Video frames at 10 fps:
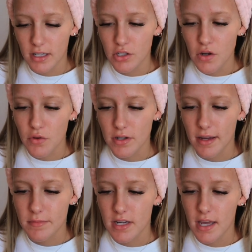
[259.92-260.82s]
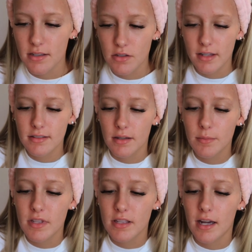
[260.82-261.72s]
it like 2 to 3 times a day, so that's
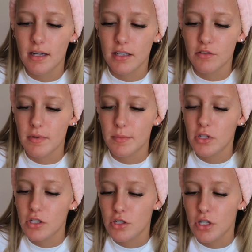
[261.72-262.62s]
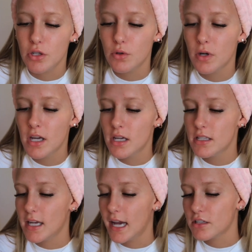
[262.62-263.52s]
something that I need to remember to do
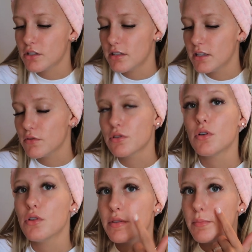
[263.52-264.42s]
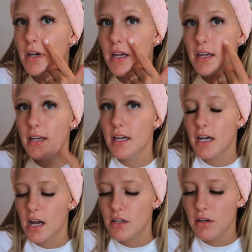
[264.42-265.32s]
to actually see results. But
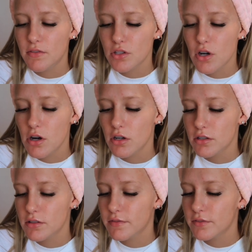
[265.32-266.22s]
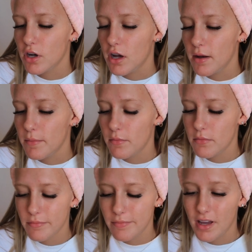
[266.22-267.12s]
I do have scars from
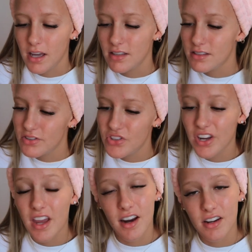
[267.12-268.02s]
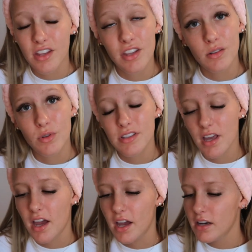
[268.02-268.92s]
my cystic acne that I once
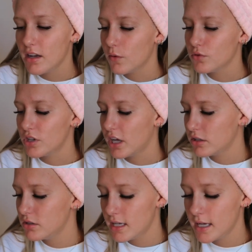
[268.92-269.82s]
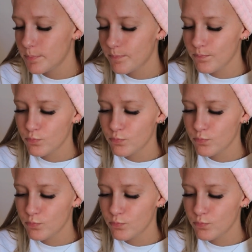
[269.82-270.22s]
had. I was on Accutane.